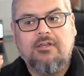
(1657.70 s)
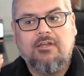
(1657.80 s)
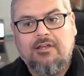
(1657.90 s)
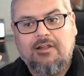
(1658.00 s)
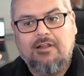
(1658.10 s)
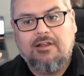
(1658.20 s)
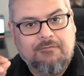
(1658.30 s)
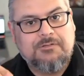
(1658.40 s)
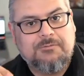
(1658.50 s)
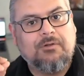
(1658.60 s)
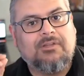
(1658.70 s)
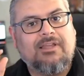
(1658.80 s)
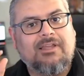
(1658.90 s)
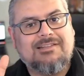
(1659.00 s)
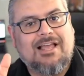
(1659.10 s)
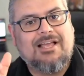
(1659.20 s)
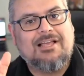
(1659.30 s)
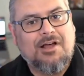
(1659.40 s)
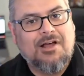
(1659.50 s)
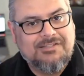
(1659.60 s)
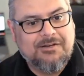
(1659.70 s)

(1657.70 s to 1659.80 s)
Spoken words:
leverage building / content